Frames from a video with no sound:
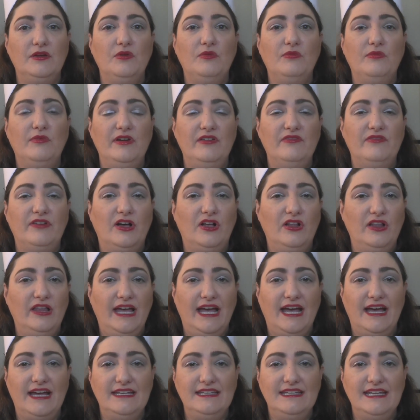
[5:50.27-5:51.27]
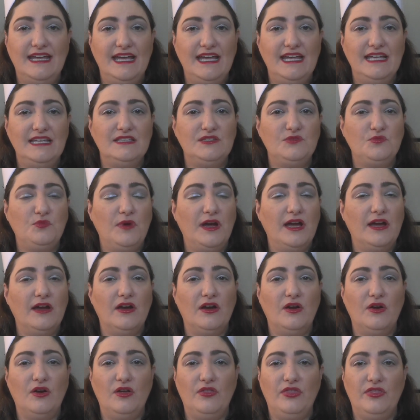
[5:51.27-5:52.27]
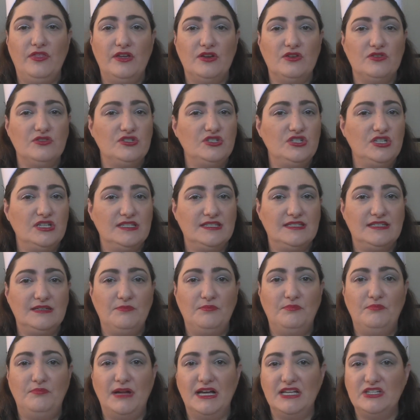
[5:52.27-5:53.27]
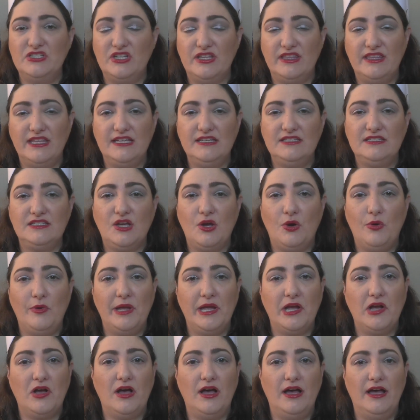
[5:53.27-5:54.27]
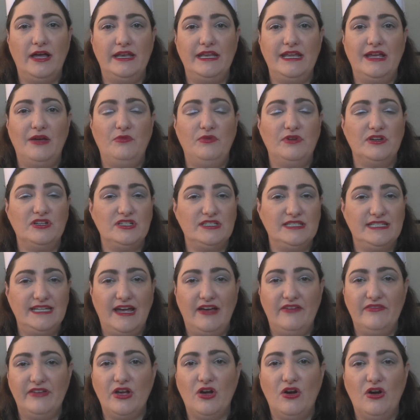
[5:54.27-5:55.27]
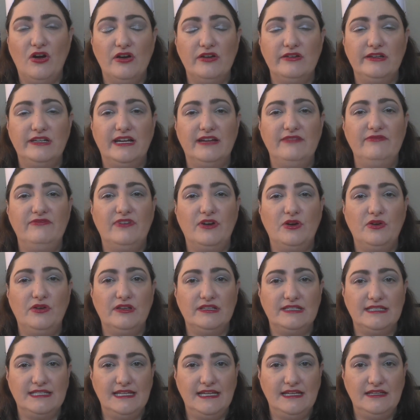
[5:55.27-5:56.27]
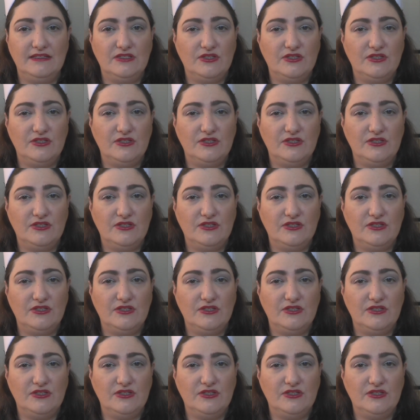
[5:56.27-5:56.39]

We've all had days where there's just a bunch of things going on and we're just having a hard time focusing,